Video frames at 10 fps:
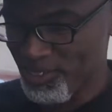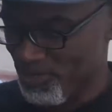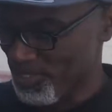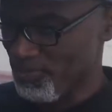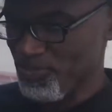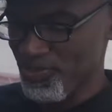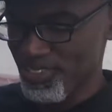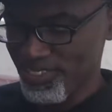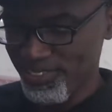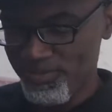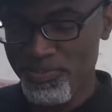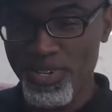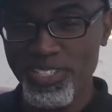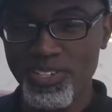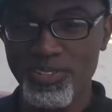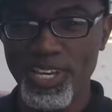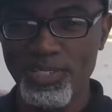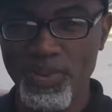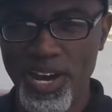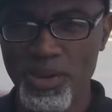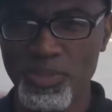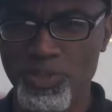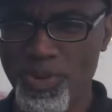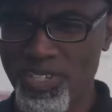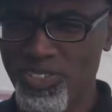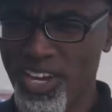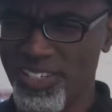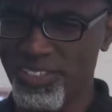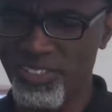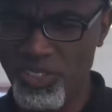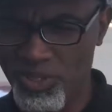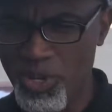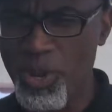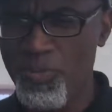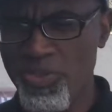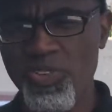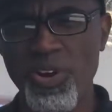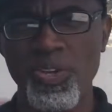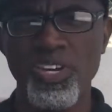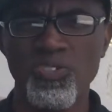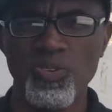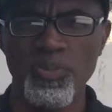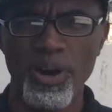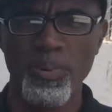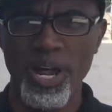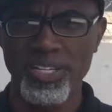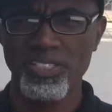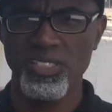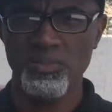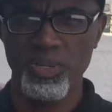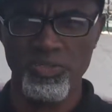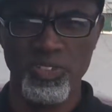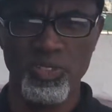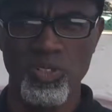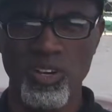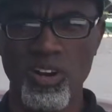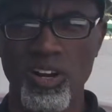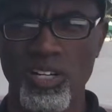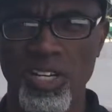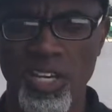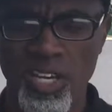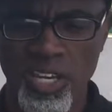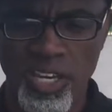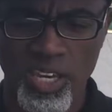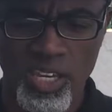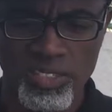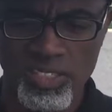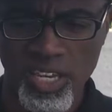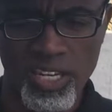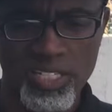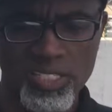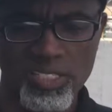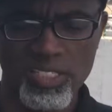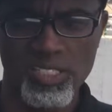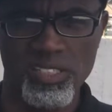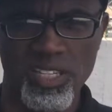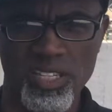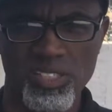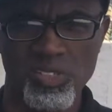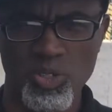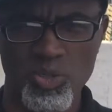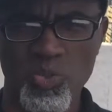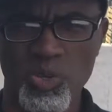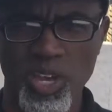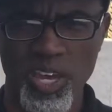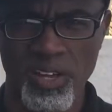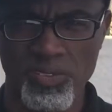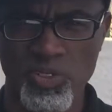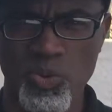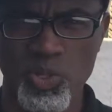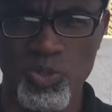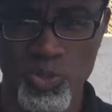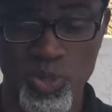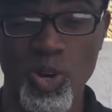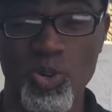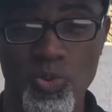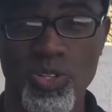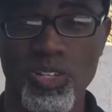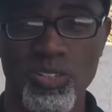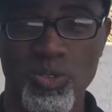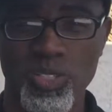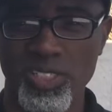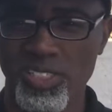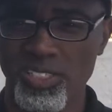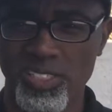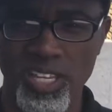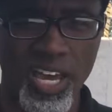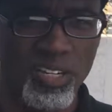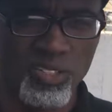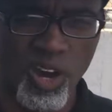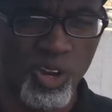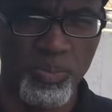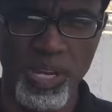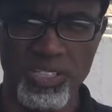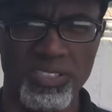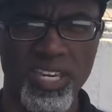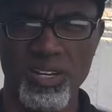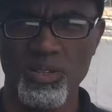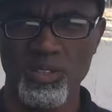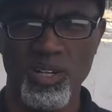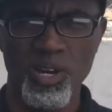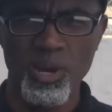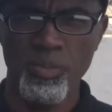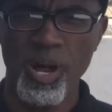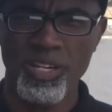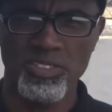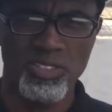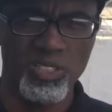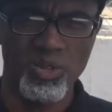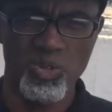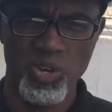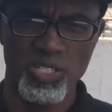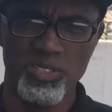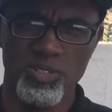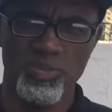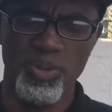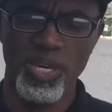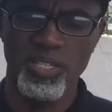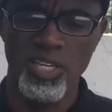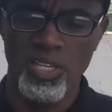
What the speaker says: Just measure it up. That's about how much paint you got on it. So be very careful about polishing and buffing on your car and sanding and things of that nature. So you want to have someone who knows what they're doing and is not going to automatically take a polisher and go crazy on your paint,